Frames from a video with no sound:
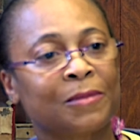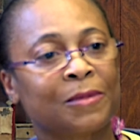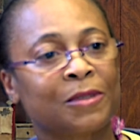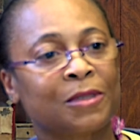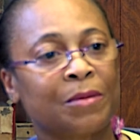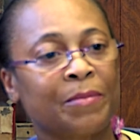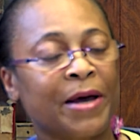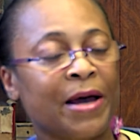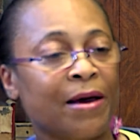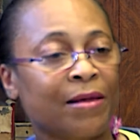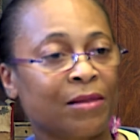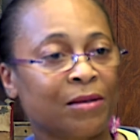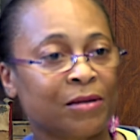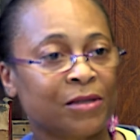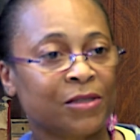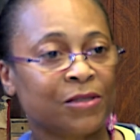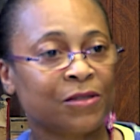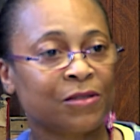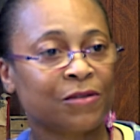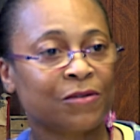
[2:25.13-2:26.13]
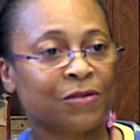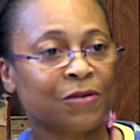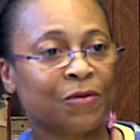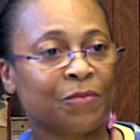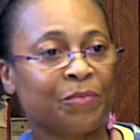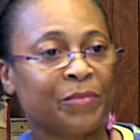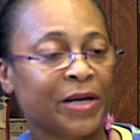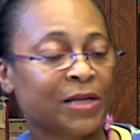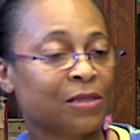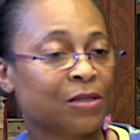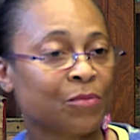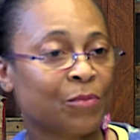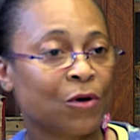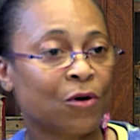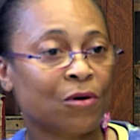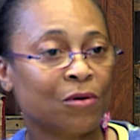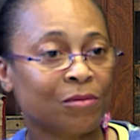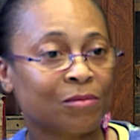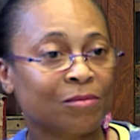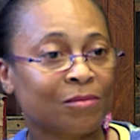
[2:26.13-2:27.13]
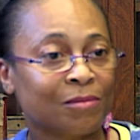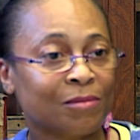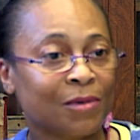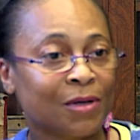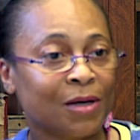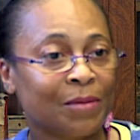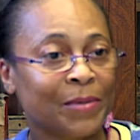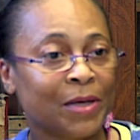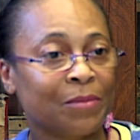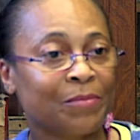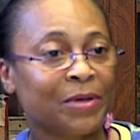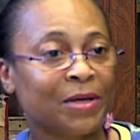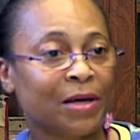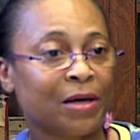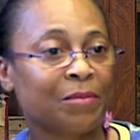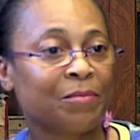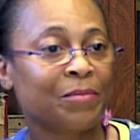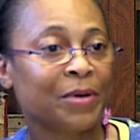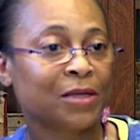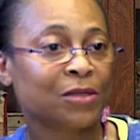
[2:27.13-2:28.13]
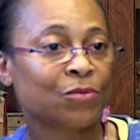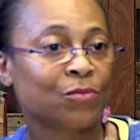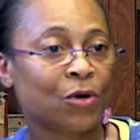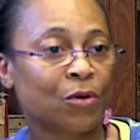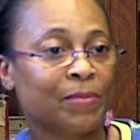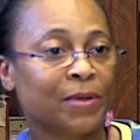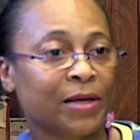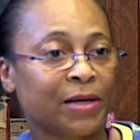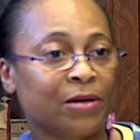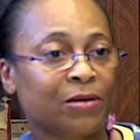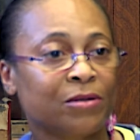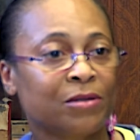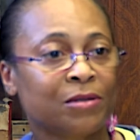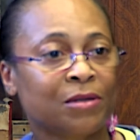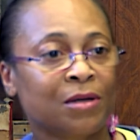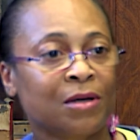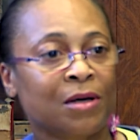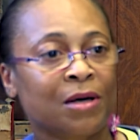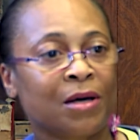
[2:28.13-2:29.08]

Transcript: some athletes, some basketball, um, NBA basketball players.